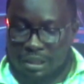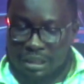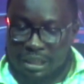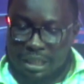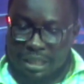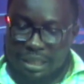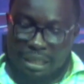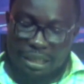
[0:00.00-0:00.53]

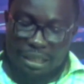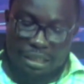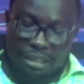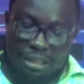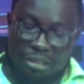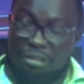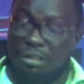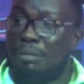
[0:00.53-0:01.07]
the
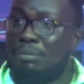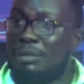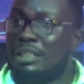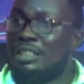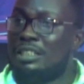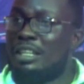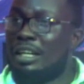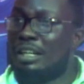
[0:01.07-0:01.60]
general manager
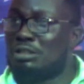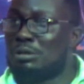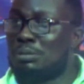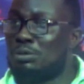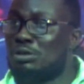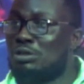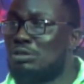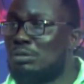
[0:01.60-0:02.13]
is
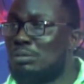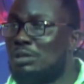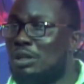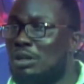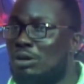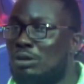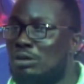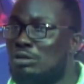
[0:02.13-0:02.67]
supposed to be
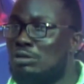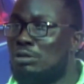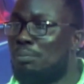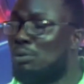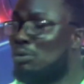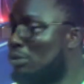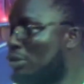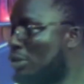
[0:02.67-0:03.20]
called to
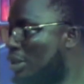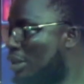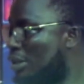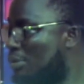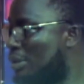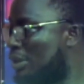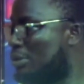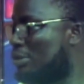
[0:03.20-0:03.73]
book when
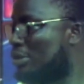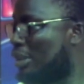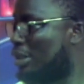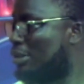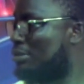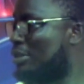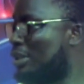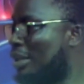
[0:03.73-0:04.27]
those kind of
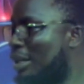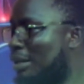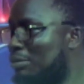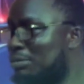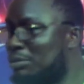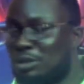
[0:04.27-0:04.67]
things happen, because